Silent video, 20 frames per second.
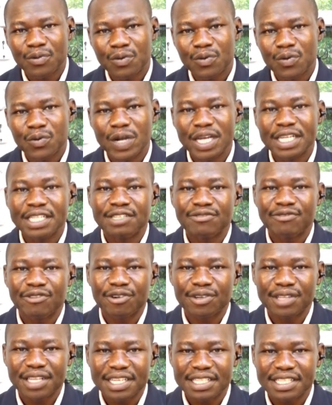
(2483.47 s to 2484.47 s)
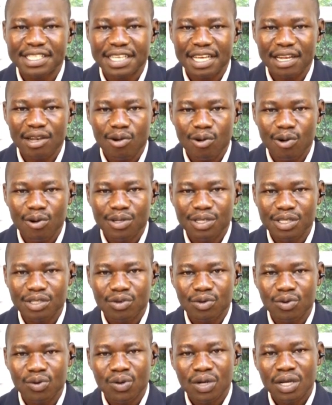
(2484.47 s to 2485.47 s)
wait for this
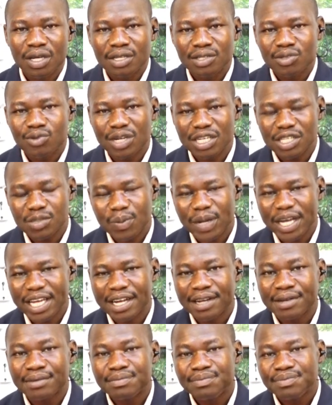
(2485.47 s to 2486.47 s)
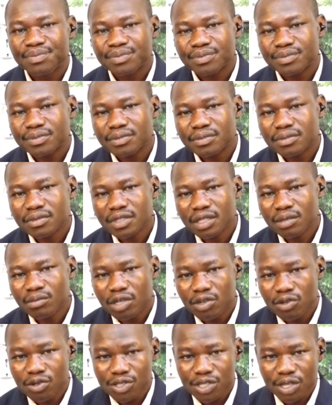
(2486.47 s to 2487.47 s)
loan to expire.
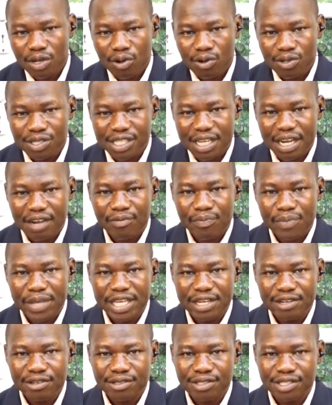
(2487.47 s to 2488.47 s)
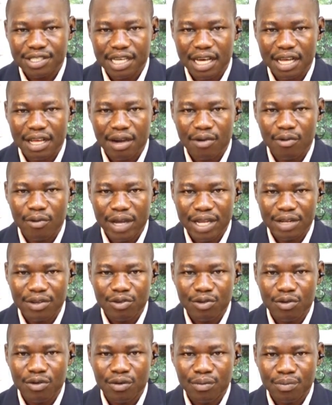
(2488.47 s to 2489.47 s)
Because the loans have periods when
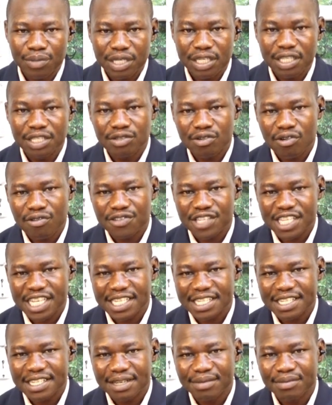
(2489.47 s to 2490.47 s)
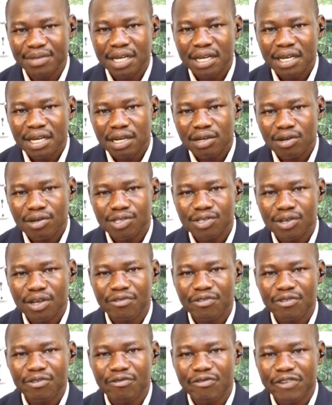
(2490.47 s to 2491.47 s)
you begin to offset them. And also
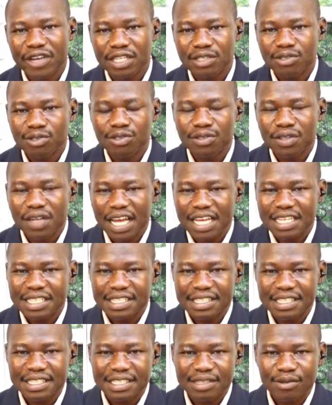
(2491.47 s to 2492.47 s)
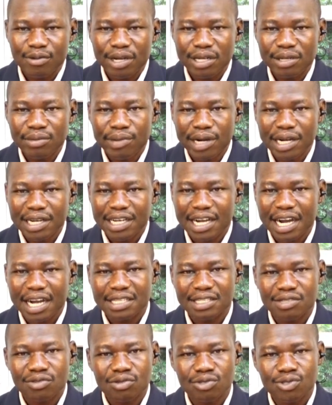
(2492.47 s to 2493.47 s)
if you fail to utilize it, World Bank
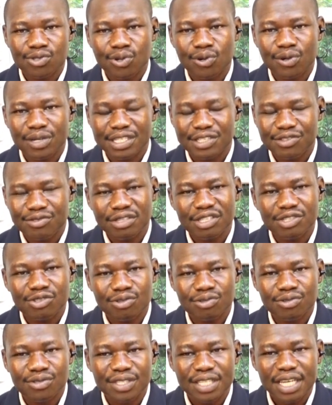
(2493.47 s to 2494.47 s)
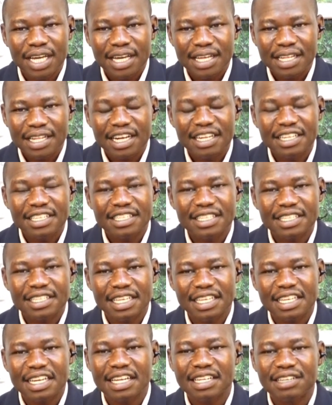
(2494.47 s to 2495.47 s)
has also restrictions that
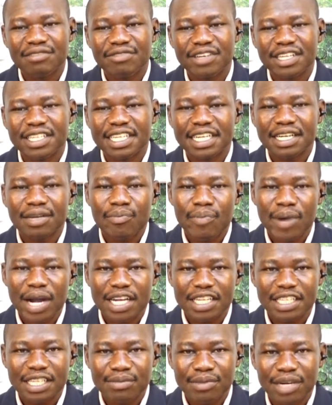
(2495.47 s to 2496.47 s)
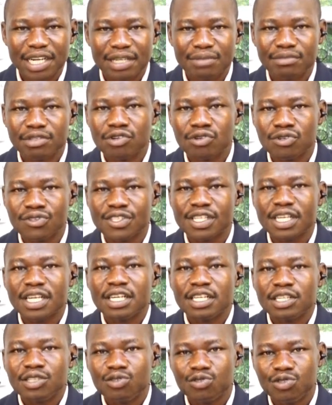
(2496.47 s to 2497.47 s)
they can even take back the money
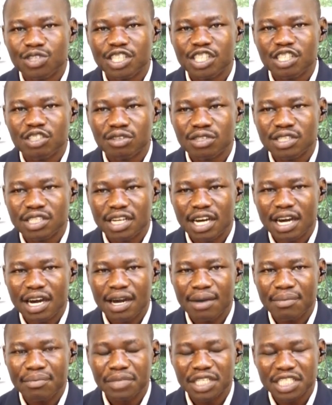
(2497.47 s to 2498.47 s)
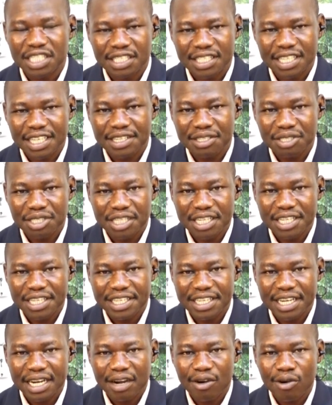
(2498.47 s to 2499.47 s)
because you did not meet the
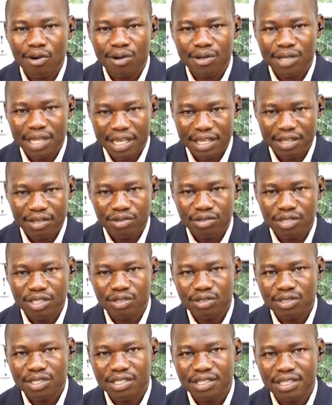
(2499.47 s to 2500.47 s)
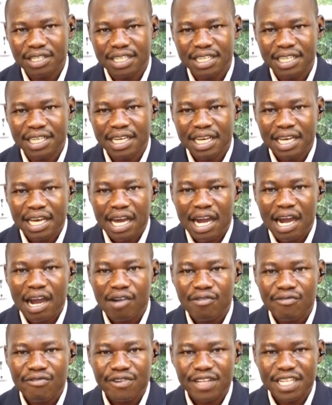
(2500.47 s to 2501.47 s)
criteria, or you did not really
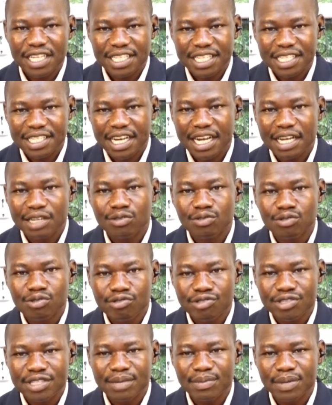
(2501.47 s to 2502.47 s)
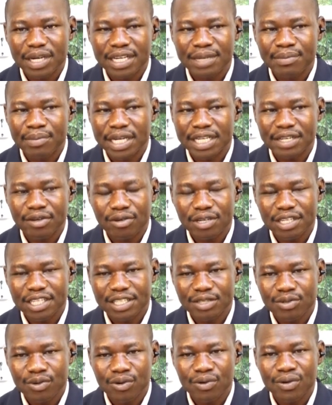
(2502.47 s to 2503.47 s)
have the desire to use the money, but
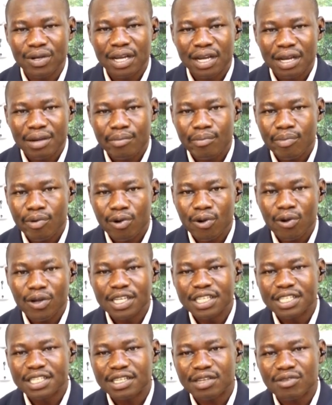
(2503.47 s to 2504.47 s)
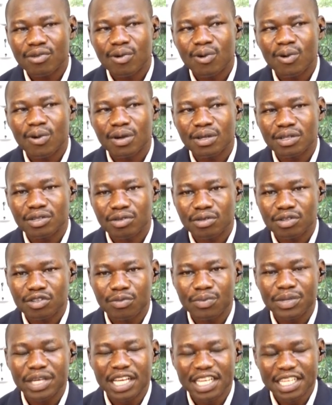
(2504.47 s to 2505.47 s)
only to borrow it
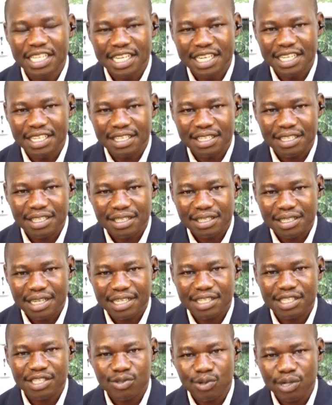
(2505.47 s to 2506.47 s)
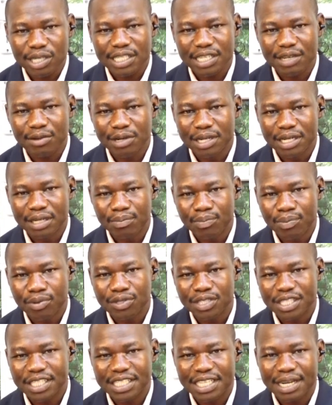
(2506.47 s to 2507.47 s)
to be eaten. That is what they will
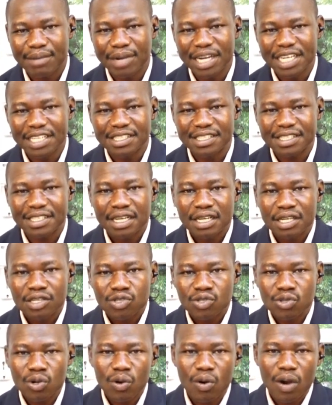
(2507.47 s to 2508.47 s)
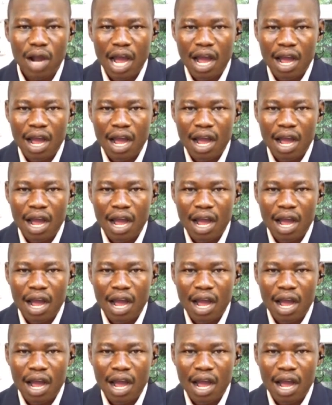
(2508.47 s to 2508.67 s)
put in their minds. So